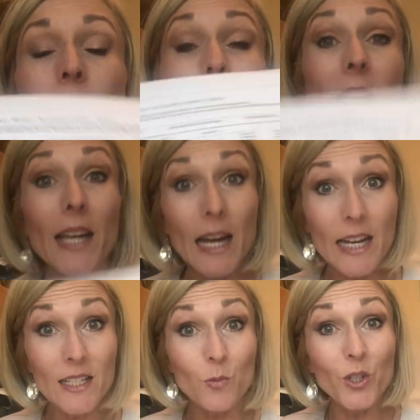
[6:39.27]

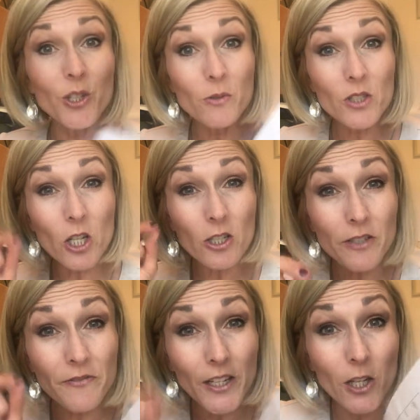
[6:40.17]
Because when you start
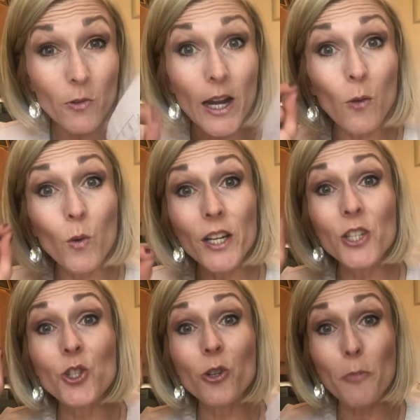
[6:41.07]
to figure out what
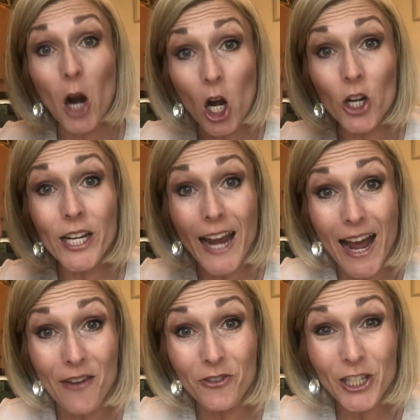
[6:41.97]
is your party
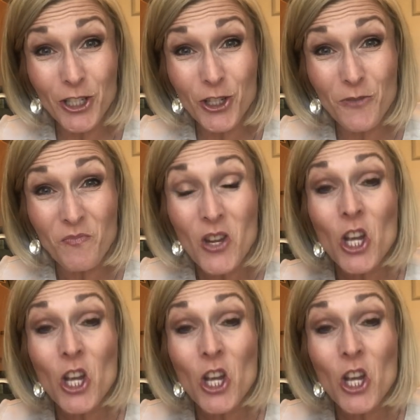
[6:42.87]
average,